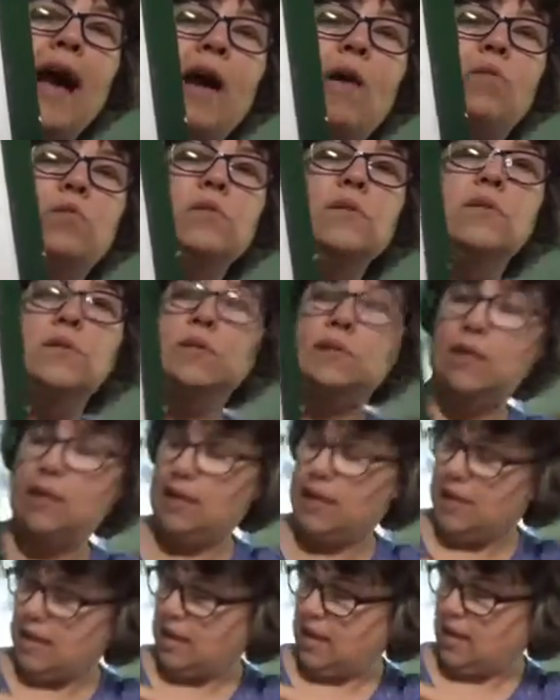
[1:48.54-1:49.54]
house.
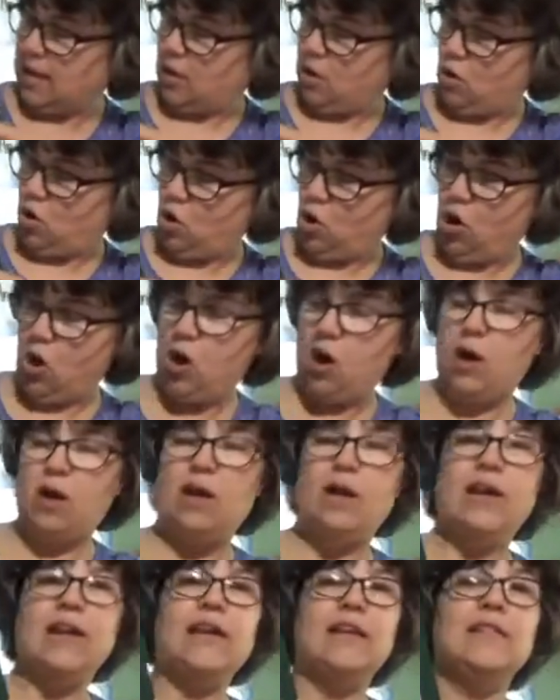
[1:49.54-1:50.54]
And
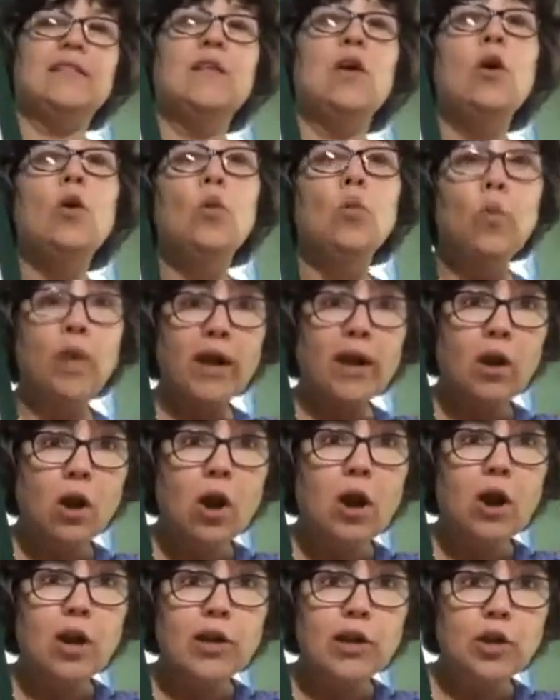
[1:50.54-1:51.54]
R is where
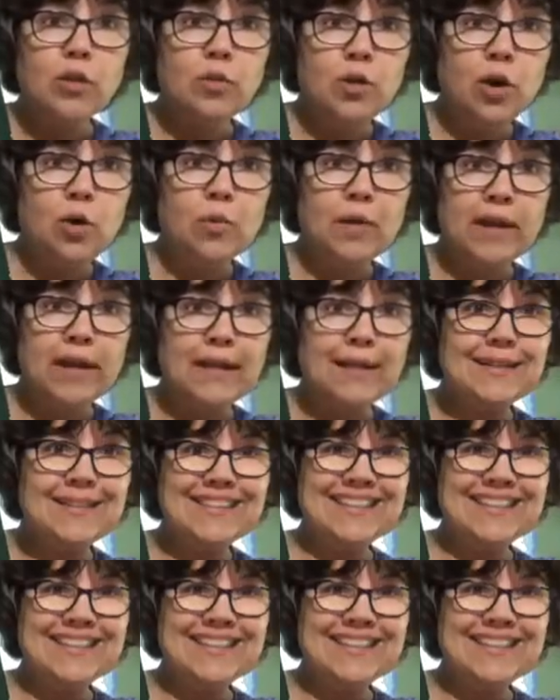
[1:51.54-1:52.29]
are you going?